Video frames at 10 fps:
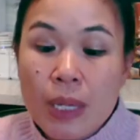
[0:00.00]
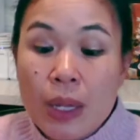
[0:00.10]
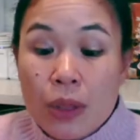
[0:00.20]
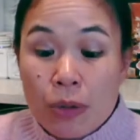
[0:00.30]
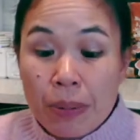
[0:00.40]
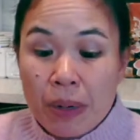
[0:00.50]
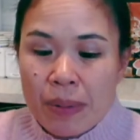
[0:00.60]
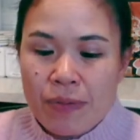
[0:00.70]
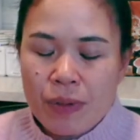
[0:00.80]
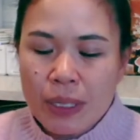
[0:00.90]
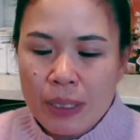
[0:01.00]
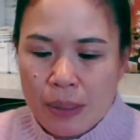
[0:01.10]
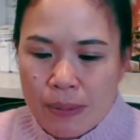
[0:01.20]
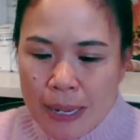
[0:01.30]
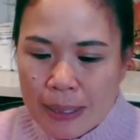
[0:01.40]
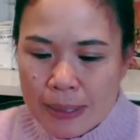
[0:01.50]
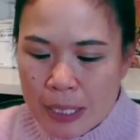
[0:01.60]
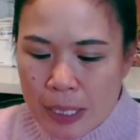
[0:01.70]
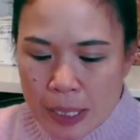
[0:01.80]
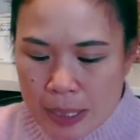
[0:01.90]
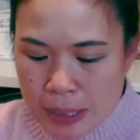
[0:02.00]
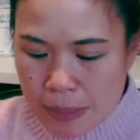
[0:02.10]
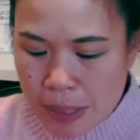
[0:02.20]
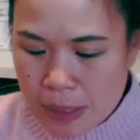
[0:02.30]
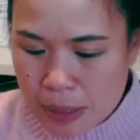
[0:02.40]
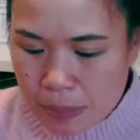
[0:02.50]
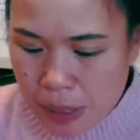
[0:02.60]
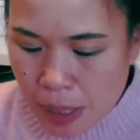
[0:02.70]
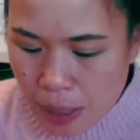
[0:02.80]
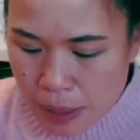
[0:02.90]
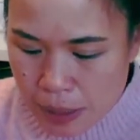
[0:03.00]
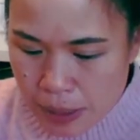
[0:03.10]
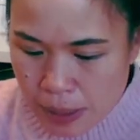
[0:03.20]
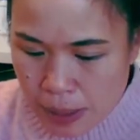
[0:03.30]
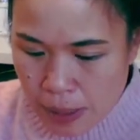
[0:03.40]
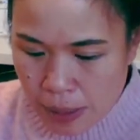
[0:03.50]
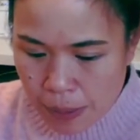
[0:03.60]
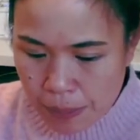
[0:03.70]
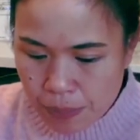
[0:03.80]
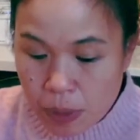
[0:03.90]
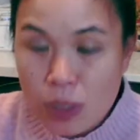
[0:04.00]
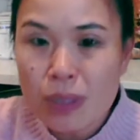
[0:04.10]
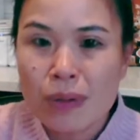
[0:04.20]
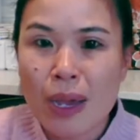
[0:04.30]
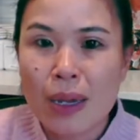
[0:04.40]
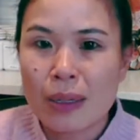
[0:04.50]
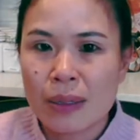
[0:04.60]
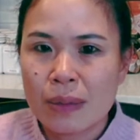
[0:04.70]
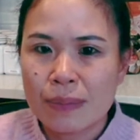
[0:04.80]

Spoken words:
The bourbon vanilla black tea is amazing because you can,